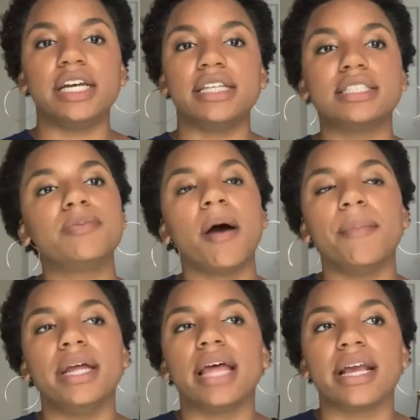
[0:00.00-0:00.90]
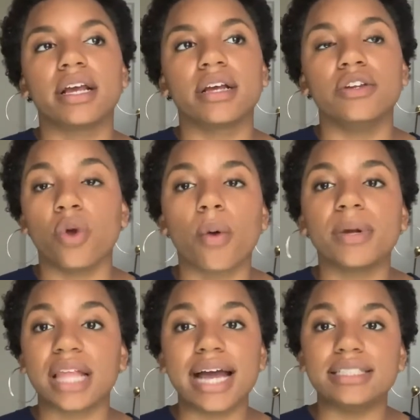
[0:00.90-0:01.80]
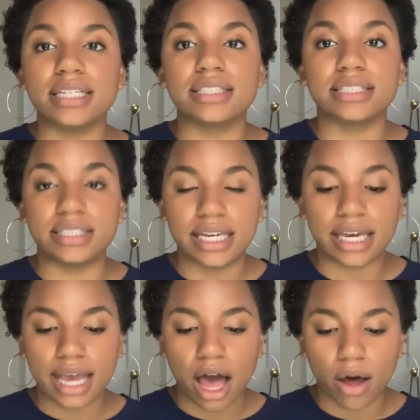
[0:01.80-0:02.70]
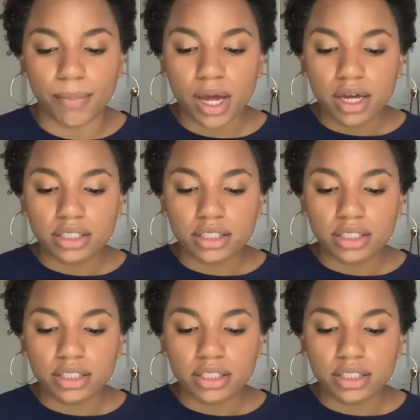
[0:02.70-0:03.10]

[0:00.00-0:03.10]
that Spelman, like, normalizes seeking help.